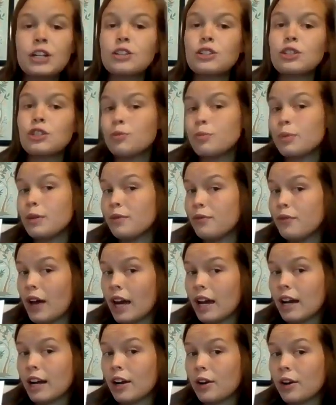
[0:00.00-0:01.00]
To be
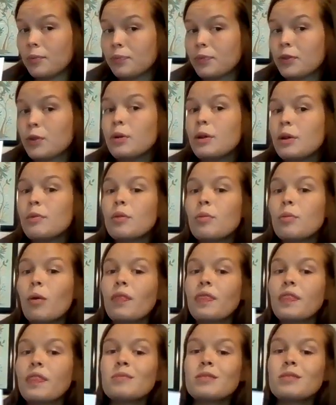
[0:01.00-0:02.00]
fair, we would
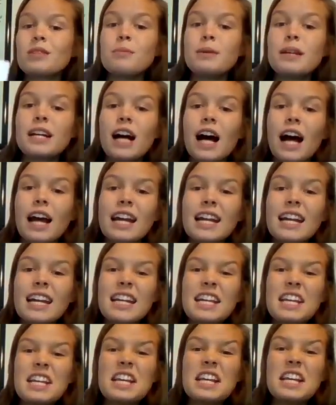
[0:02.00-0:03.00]
want them to be cut in
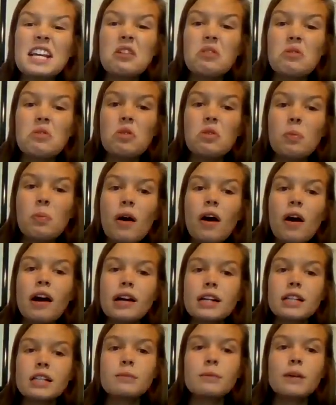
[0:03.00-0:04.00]
equal
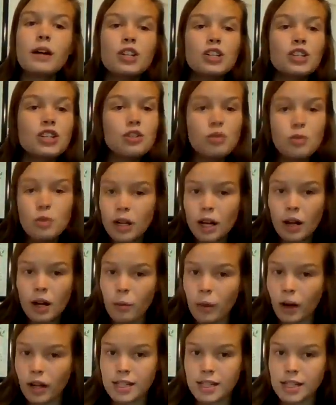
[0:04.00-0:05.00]
parts because you wouldn't
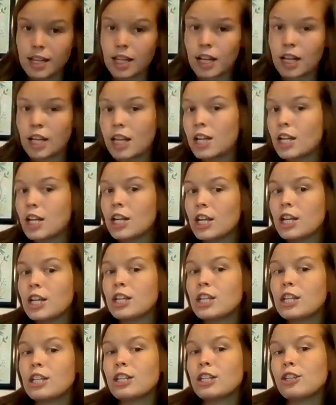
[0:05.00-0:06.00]
want
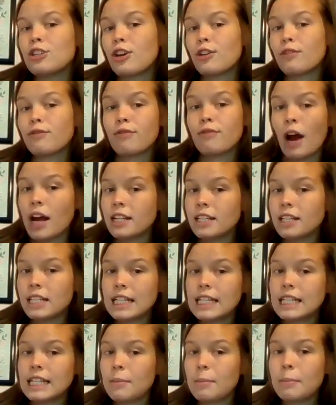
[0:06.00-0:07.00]
your friend to
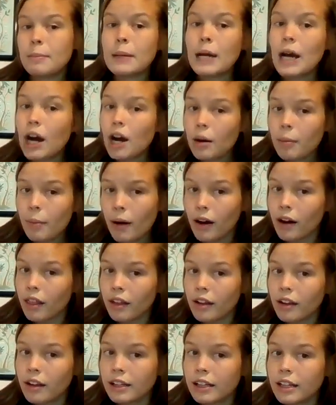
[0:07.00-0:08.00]
get the bigger part of
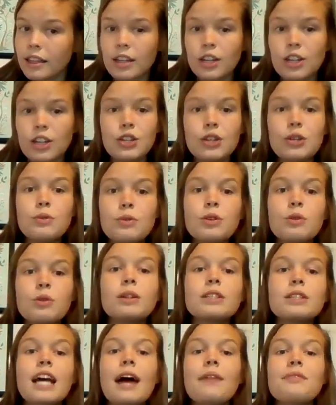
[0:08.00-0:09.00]
the cookie than you. You
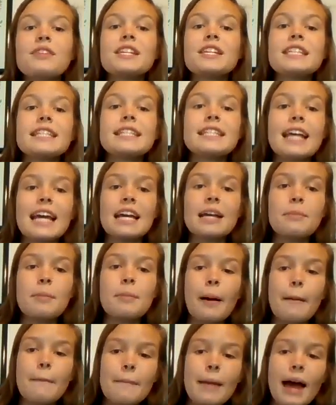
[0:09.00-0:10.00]
want to have the same
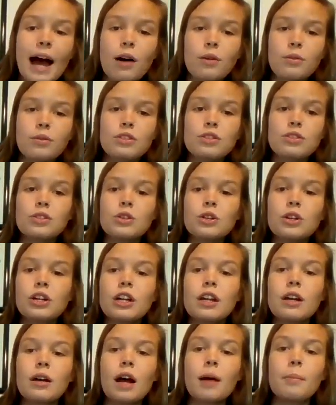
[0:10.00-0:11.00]
amount. So you're
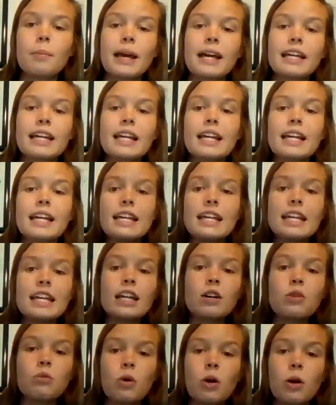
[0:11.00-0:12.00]
going to make it
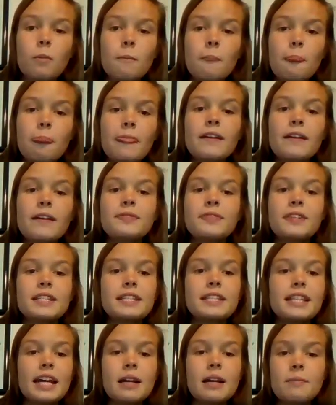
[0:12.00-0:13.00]
equal. The
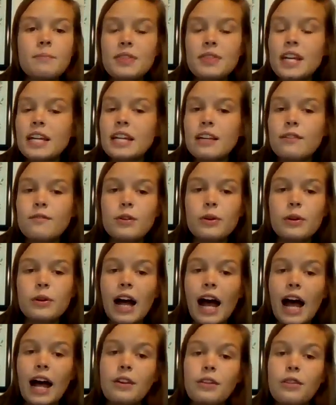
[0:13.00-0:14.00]
same thing if you
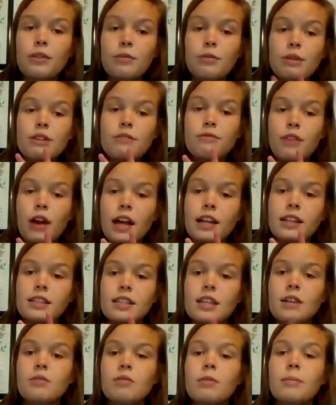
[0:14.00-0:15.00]
had 3 friends
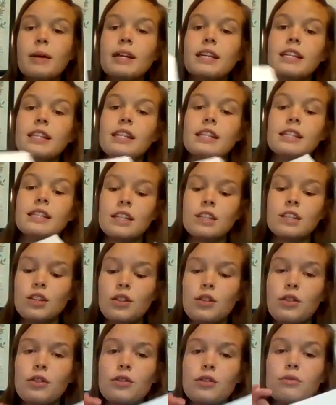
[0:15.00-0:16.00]
and we're making this
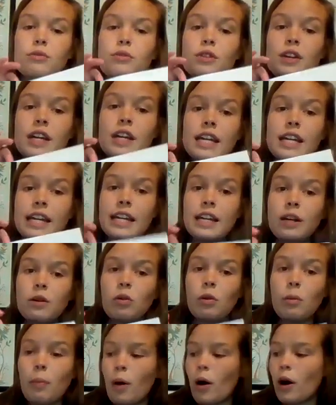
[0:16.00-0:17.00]
into 3
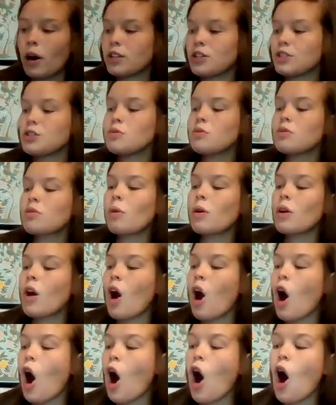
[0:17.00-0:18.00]
equal parts, you would want
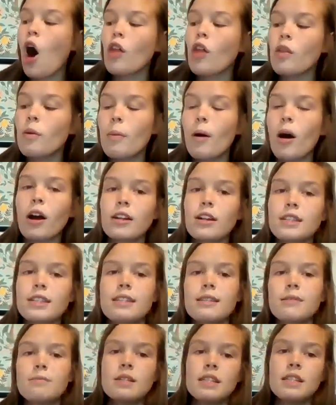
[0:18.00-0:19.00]
all the parts
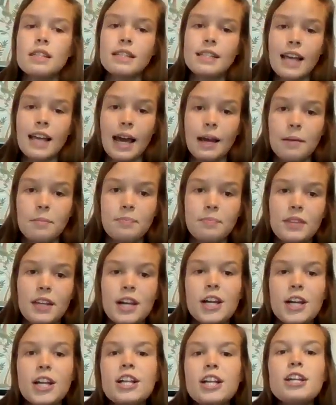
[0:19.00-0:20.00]
to be the same.
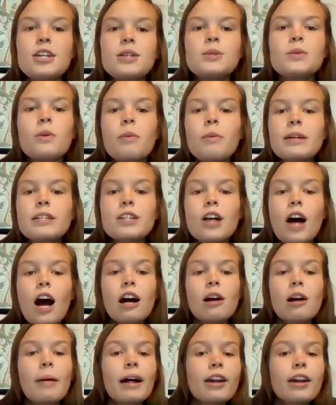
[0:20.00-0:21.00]
So when we
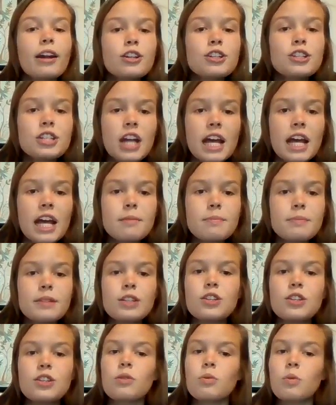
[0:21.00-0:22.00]
talk about our shapes
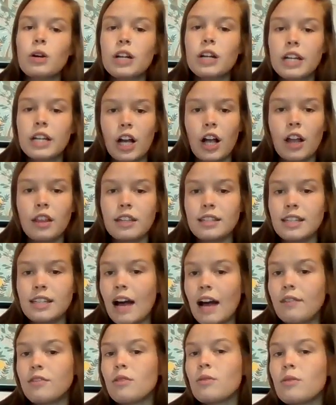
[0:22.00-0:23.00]
and you're working on this
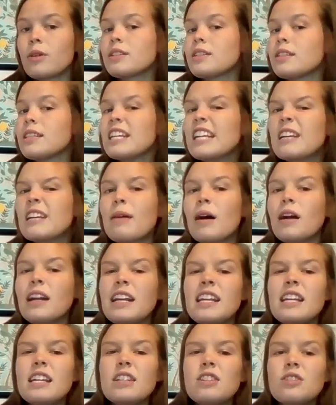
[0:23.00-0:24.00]
afterwards, think about
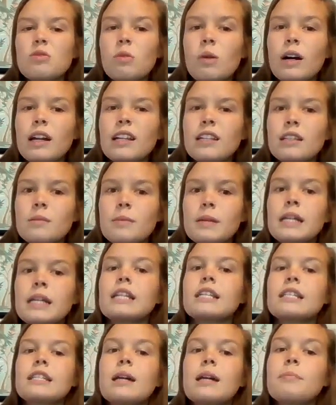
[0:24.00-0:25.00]
each one as
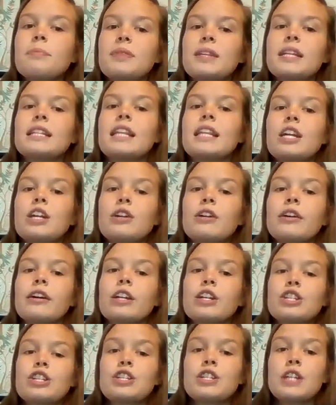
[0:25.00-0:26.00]
being something that you're going
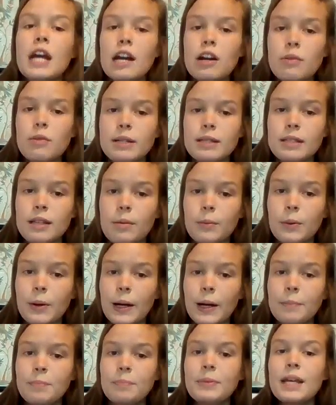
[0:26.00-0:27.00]
to share with
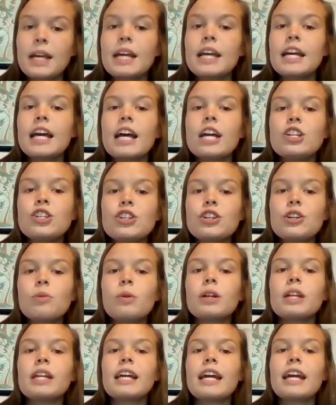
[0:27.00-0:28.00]
someone and you're
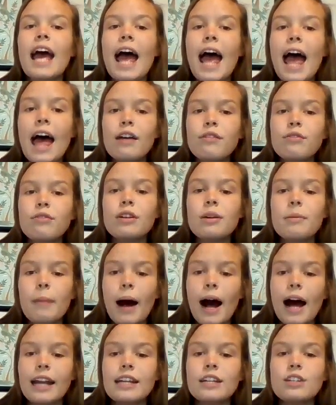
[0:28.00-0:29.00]
wanting
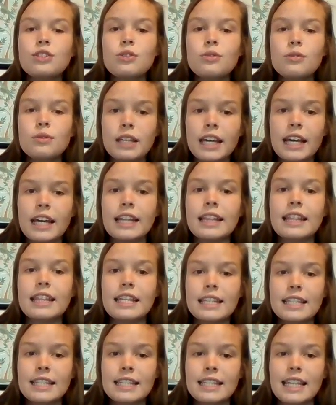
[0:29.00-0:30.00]
everybody to get
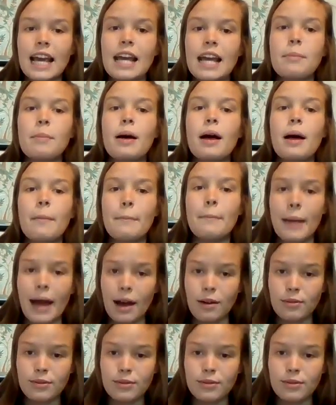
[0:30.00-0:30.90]
the same amount.